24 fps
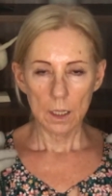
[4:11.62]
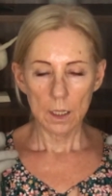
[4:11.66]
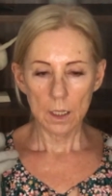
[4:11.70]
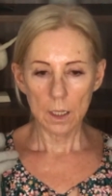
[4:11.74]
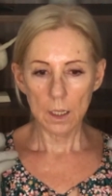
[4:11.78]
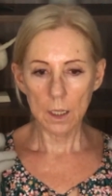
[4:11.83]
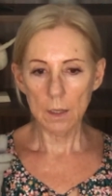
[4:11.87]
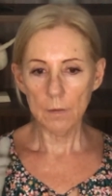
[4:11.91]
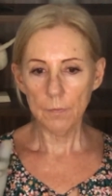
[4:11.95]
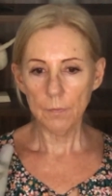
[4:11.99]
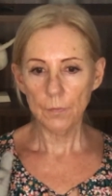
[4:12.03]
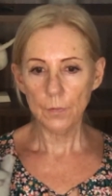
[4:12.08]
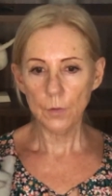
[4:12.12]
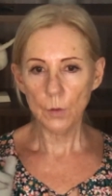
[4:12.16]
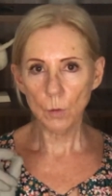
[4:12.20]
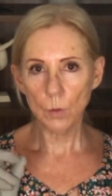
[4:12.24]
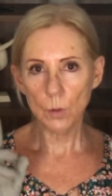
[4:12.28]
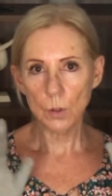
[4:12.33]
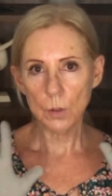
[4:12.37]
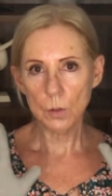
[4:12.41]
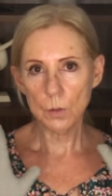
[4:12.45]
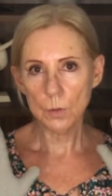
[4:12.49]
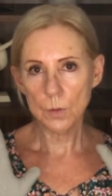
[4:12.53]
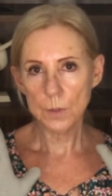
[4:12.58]
if you're
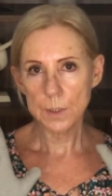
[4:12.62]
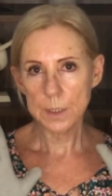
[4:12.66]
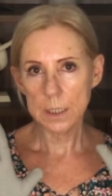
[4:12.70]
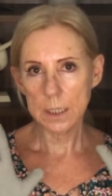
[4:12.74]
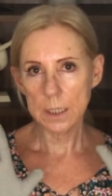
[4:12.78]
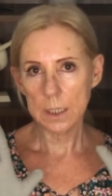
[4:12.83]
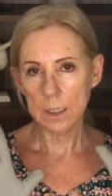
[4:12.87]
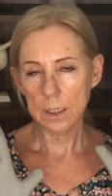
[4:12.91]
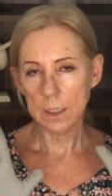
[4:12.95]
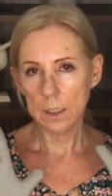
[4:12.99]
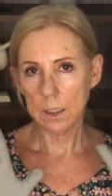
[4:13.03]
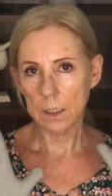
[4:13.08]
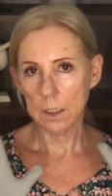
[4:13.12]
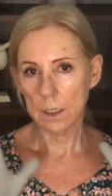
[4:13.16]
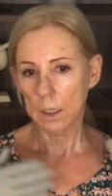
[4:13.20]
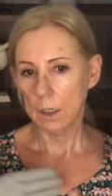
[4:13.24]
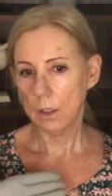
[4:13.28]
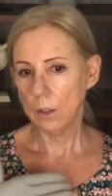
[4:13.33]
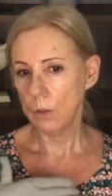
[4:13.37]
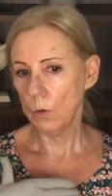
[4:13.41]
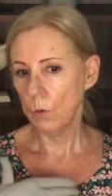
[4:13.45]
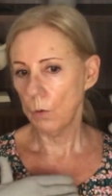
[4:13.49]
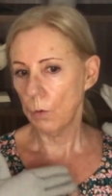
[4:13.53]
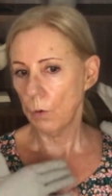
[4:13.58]
using
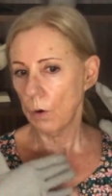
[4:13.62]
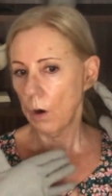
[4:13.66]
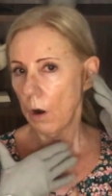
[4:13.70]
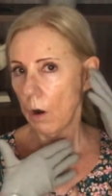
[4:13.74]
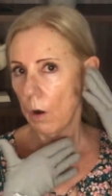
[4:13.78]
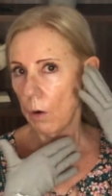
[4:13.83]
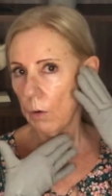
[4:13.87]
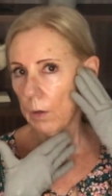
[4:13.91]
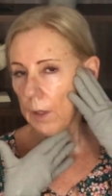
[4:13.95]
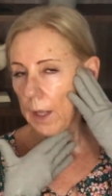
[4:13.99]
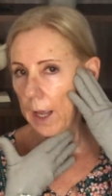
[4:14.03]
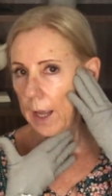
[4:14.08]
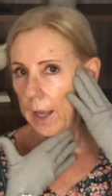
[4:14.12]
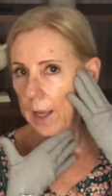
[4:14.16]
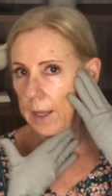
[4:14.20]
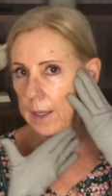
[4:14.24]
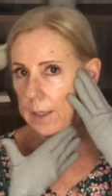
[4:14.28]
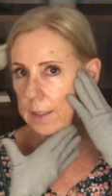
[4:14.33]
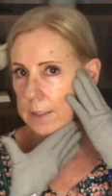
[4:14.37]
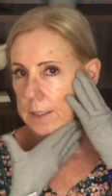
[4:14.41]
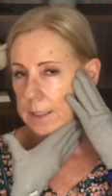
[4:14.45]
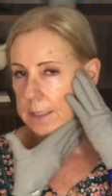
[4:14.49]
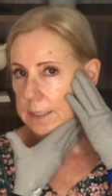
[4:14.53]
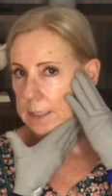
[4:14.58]
your whole
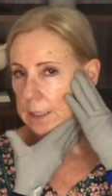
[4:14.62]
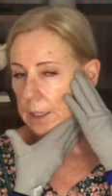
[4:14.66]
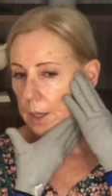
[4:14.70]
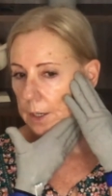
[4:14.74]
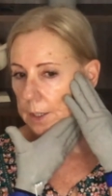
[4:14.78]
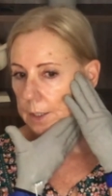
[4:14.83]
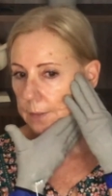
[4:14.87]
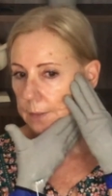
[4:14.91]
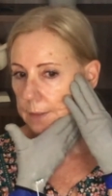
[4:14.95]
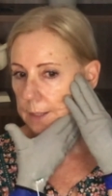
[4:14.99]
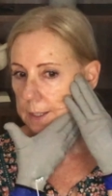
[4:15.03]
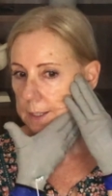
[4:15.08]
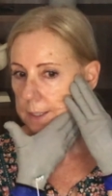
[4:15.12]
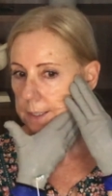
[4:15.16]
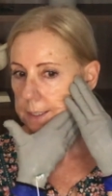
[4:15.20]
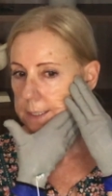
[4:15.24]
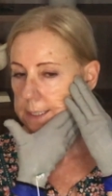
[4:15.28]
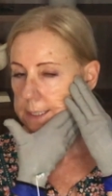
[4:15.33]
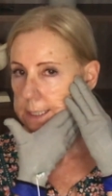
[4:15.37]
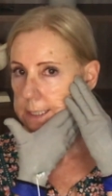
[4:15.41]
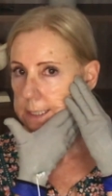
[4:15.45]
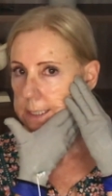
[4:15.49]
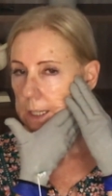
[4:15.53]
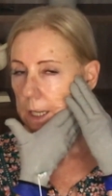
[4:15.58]
hands like
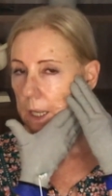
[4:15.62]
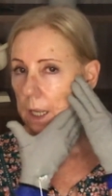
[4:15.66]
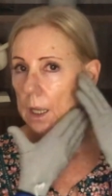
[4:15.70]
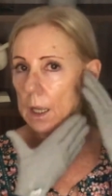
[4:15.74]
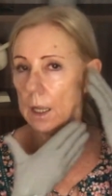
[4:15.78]
this,